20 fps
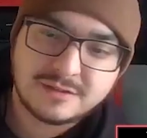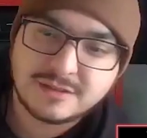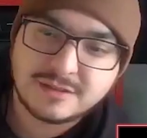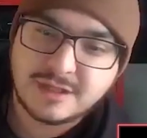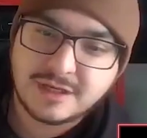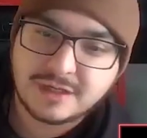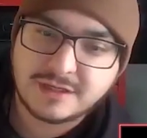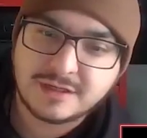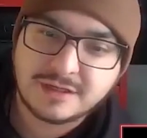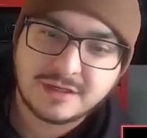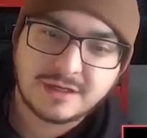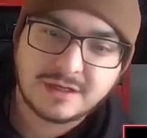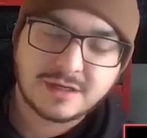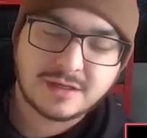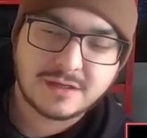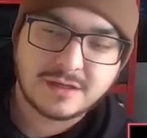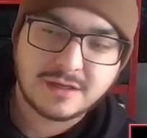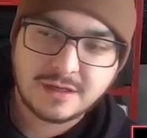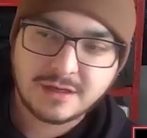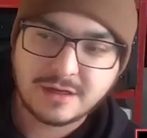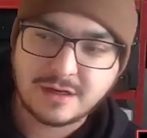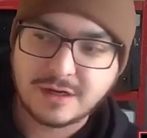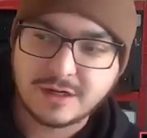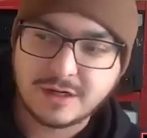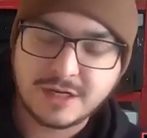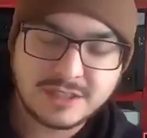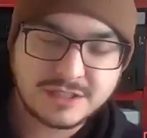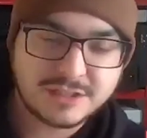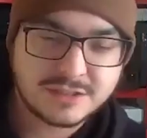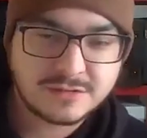to like our
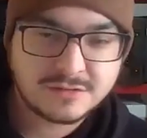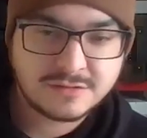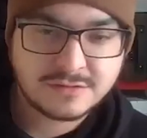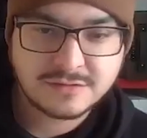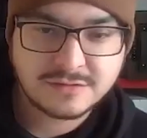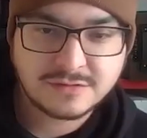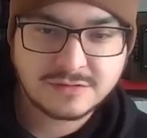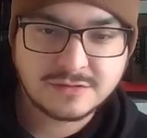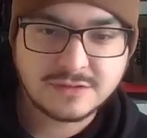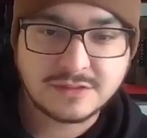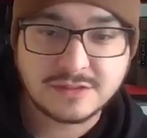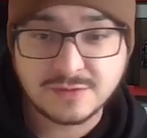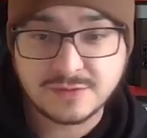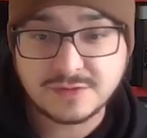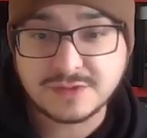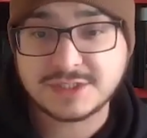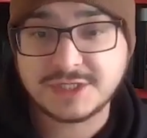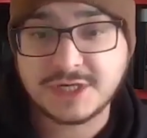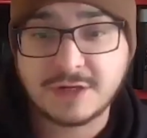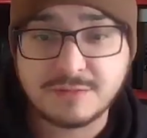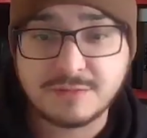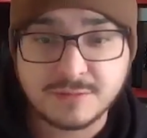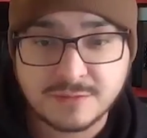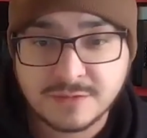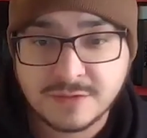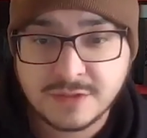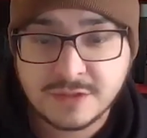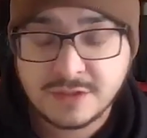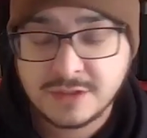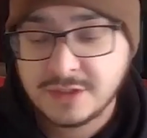nation to do this album,
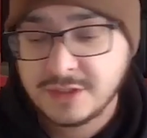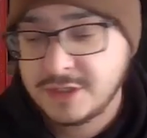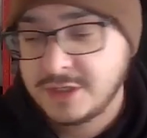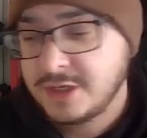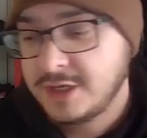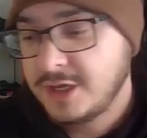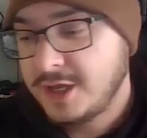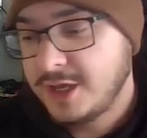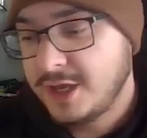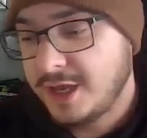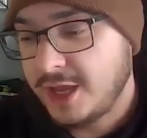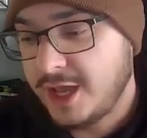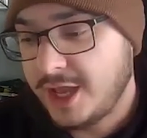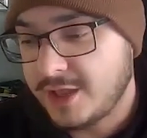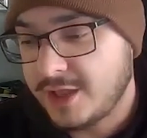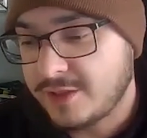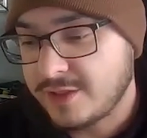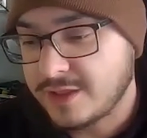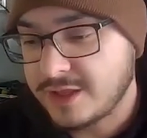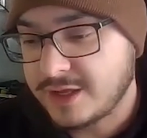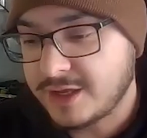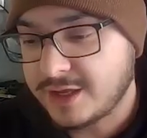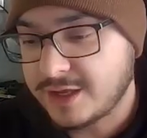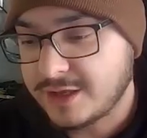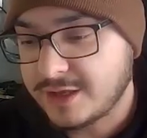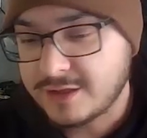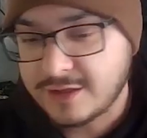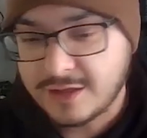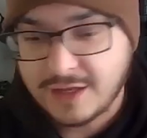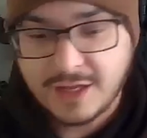and
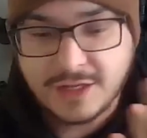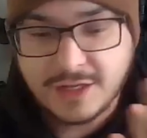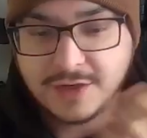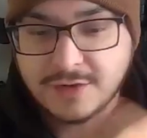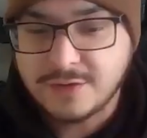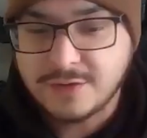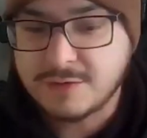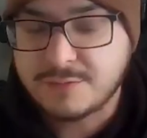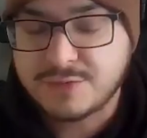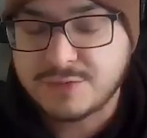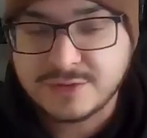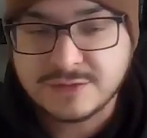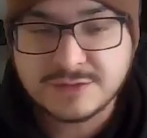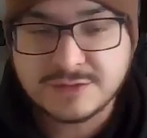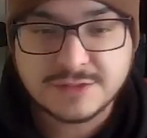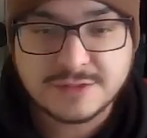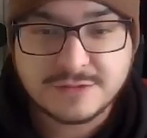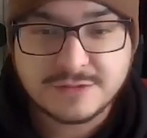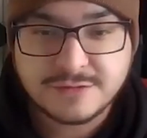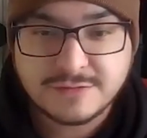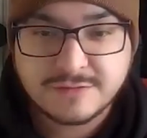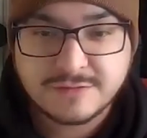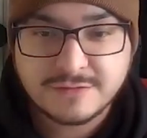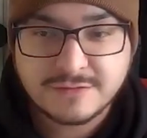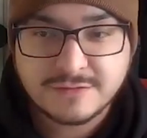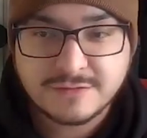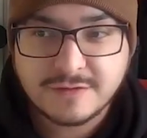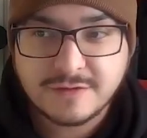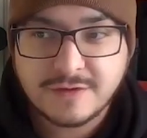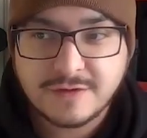I knew a producer
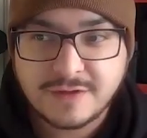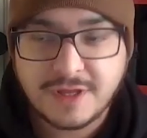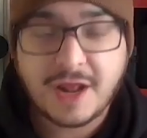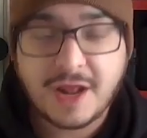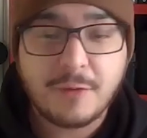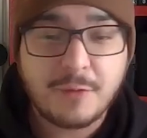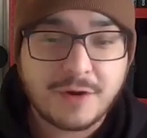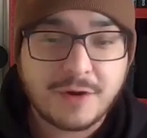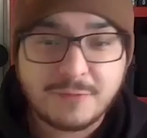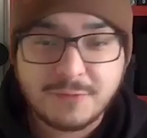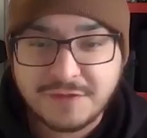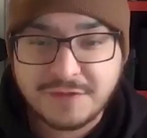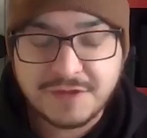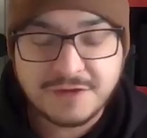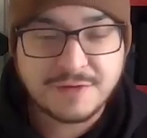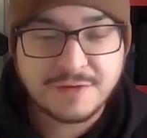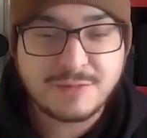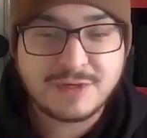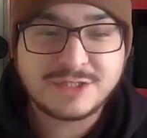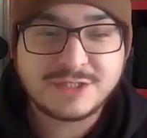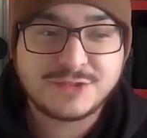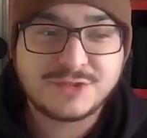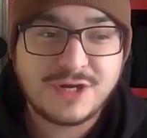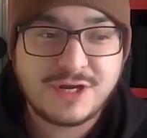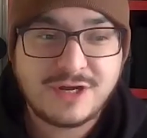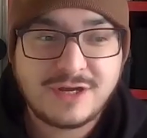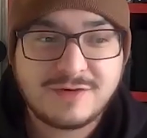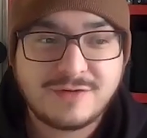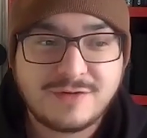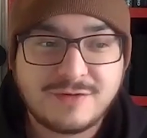that I worked with here in
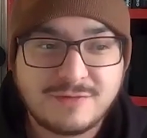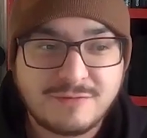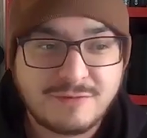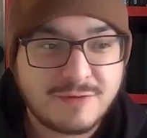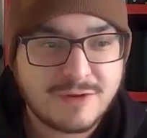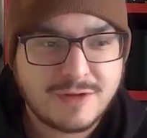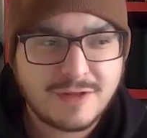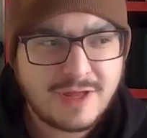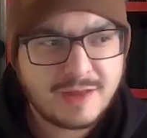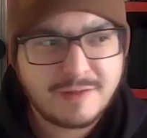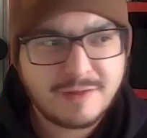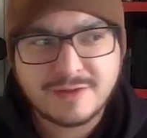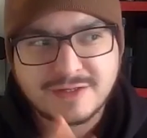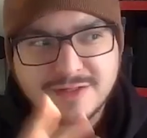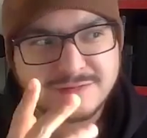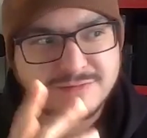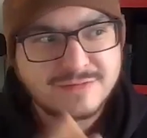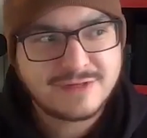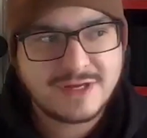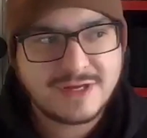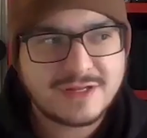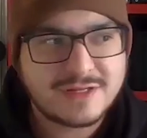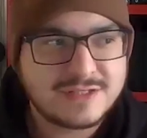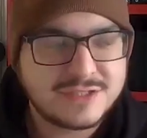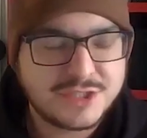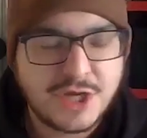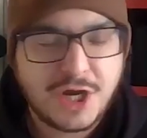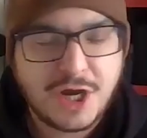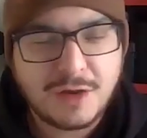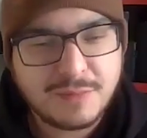Montreal at a
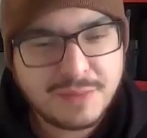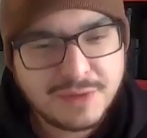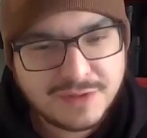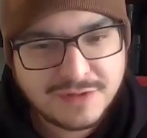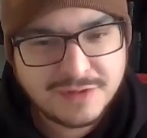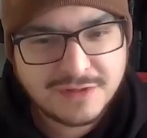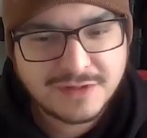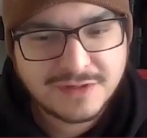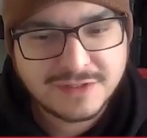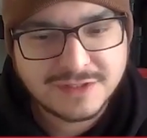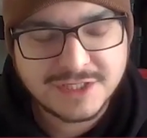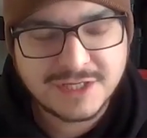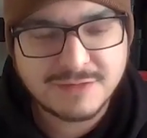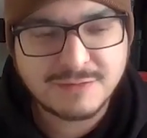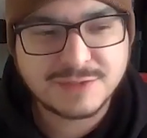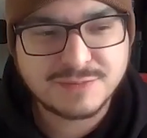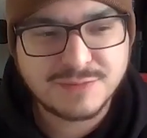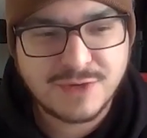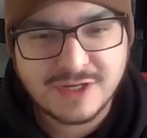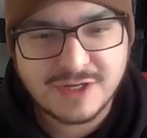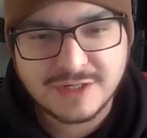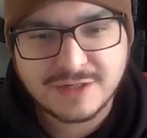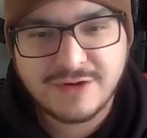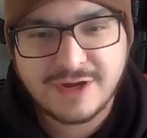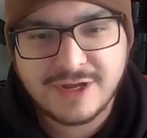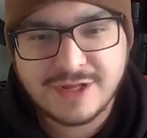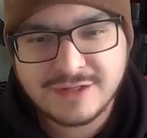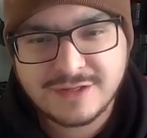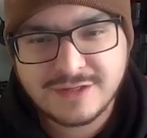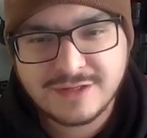job. His name was Marlon
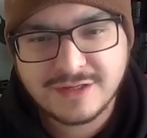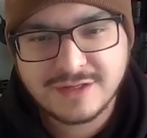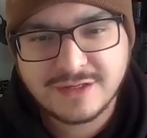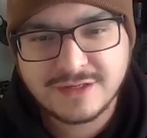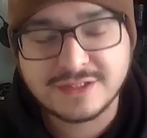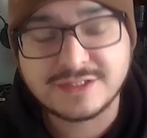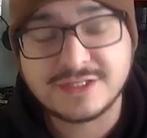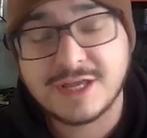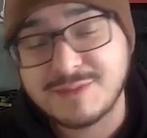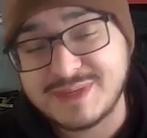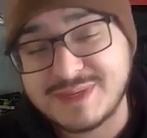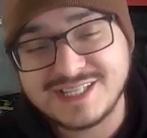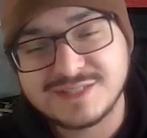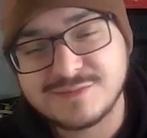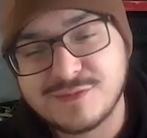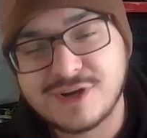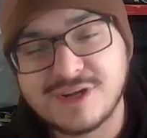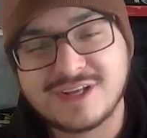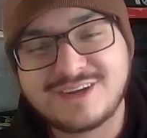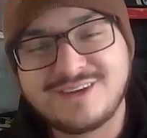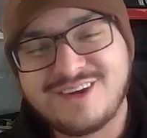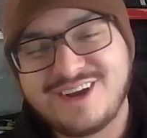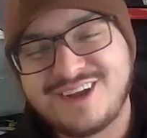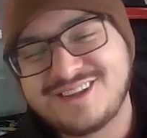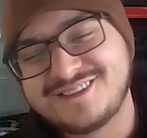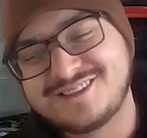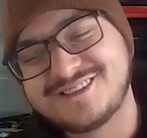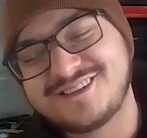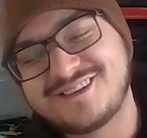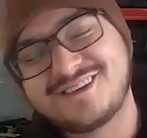Grant. His name is Marlon
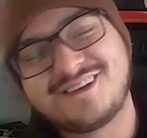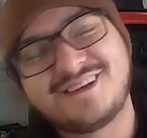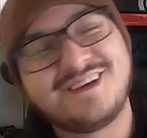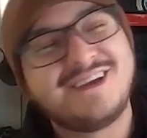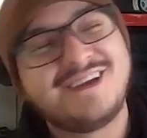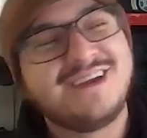Grant. Sorry,